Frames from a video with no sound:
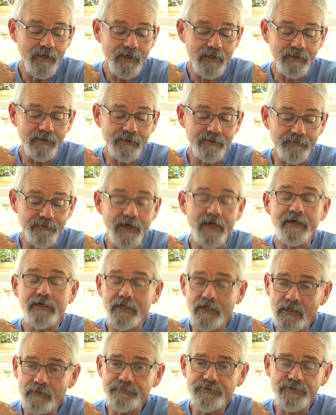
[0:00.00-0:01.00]
That
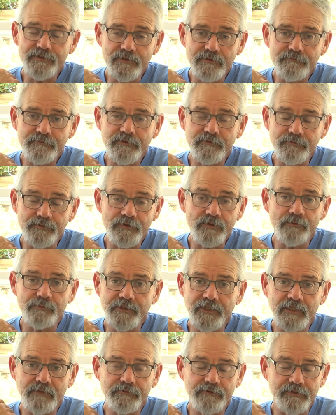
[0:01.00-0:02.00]
helps them to
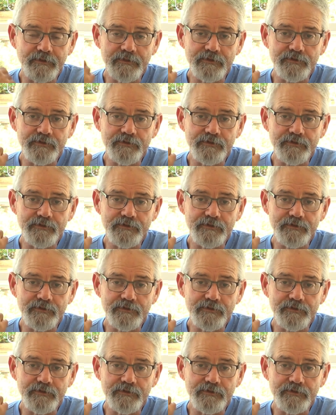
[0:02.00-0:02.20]
be able to